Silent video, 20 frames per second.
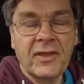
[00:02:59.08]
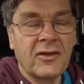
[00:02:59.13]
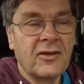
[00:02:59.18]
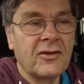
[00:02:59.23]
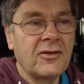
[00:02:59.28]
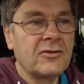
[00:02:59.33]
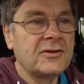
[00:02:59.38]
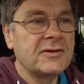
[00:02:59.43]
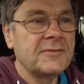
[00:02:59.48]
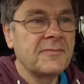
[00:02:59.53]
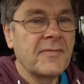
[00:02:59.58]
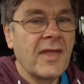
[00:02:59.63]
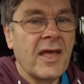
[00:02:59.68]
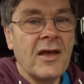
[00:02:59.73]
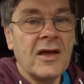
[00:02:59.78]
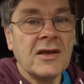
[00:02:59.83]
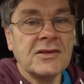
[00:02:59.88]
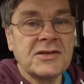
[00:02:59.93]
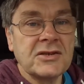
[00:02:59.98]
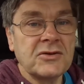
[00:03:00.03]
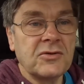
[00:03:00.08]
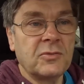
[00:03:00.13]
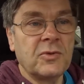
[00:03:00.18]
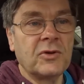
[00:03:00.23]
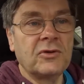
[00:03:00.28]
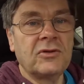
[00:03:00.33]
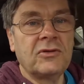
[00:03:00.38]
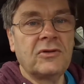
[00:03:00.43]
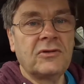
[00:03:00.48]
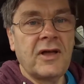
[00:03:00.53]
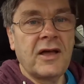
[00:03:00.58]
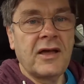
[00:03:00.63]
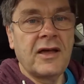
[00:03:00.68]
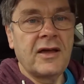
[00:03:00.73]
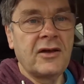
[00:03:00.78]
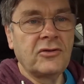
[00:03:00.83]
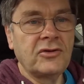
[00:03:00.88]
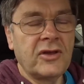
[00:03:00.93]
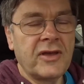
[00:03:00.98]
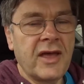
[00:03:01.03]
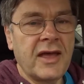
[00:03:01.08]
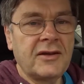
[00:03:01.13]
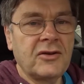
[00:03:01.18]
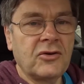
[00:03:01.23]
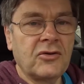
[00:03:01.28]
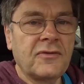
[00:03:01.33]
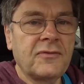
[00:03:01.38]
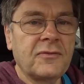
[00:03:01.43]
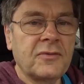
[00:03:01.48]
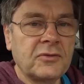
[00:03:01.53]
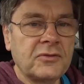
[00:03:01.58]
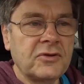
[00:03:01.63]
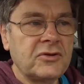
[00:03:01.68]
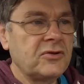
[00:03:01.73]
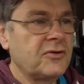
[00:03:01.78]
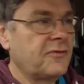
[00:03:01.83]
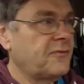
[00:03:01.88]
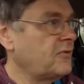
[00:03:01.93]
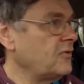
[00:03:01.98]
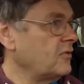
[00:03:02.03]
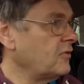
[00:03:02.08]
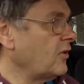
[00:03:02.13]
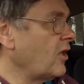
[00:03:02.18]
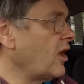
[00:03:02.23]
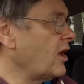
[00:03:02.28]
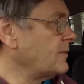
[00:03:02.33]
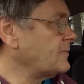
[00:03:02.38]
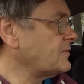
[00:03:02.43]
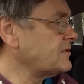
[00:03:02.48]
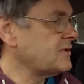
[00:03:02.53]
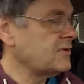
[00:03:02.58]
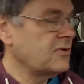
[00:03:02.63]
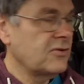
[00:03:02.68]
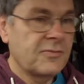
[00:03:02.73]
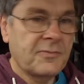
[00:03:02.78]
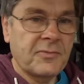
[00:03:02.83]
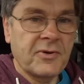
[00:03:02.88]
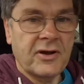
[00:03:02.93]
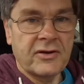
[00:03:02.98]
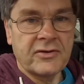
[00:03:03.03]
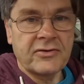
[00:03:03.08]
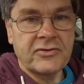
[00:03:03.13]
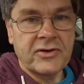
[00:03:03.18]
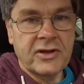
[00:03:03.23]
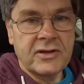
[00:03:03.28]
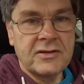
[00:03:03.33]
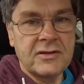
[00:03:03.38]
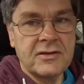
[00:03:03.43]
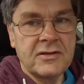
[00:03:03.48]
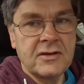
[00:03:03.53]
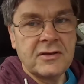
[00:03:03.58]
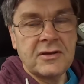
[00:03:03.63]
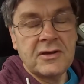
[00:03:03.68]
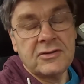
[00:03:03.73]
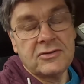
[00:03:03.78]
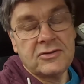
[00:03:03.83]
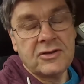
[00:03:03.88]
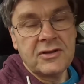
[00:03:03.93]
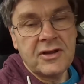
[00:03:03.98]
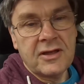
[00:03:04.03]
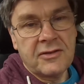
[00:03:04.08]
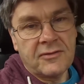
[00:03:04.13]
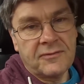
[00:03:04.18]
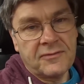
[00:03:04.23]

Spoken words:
Good. So we'll head off, we'll do a few laps, do the park run, do another